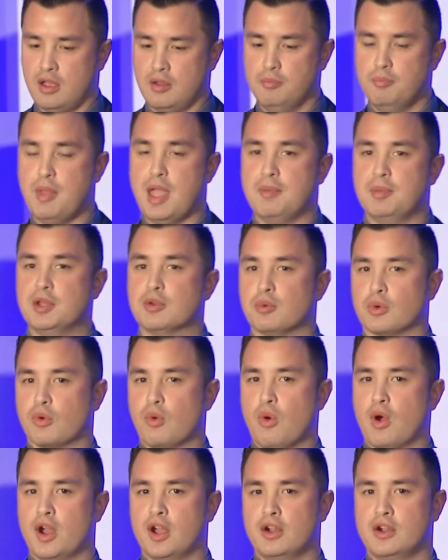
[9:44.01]
may be
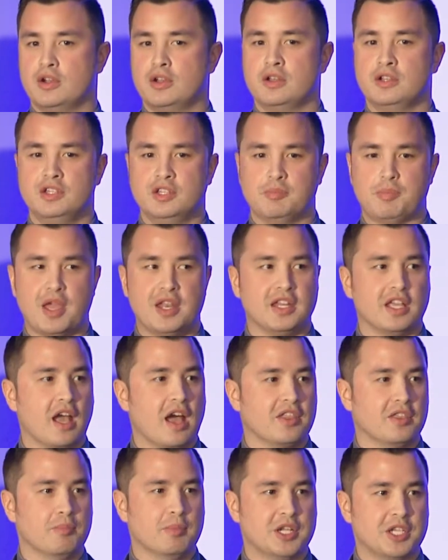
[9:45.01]
required depending
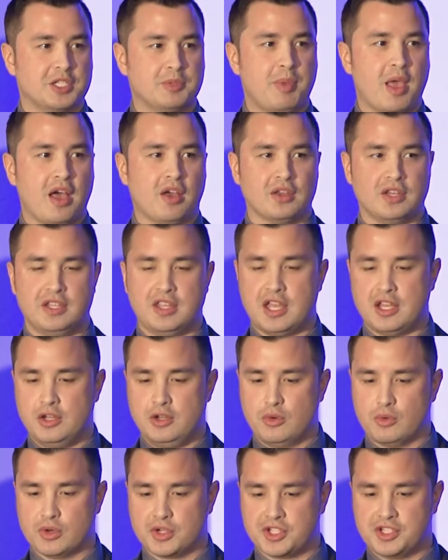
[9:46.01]
on the municipality that
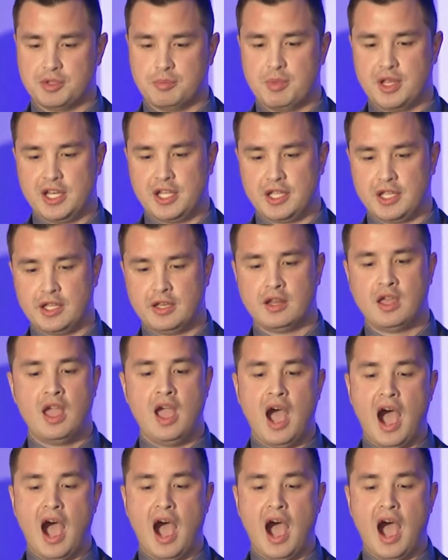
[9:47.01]
you are submitting in.